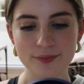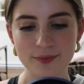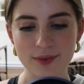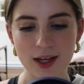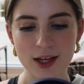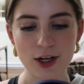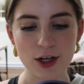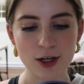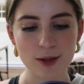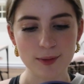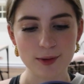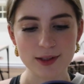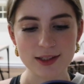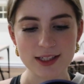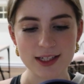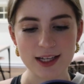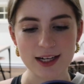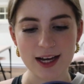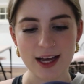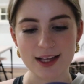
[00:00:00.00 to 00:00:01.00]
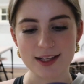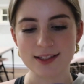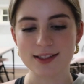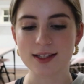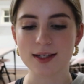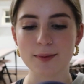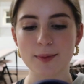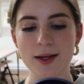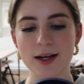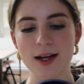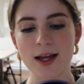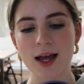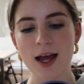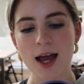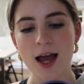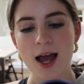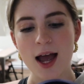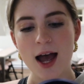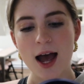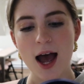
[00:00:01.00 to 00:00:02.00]
an herbal tea, and it has cinnamon,
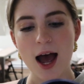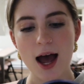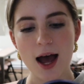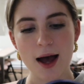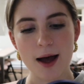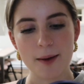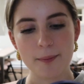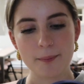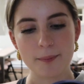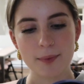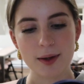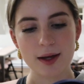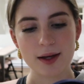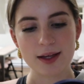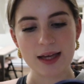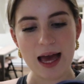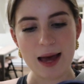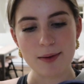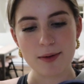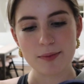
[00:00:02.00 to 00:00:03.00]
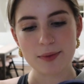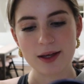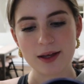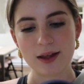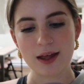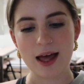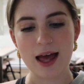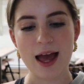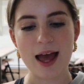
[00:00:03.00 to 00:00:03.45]
chamomile,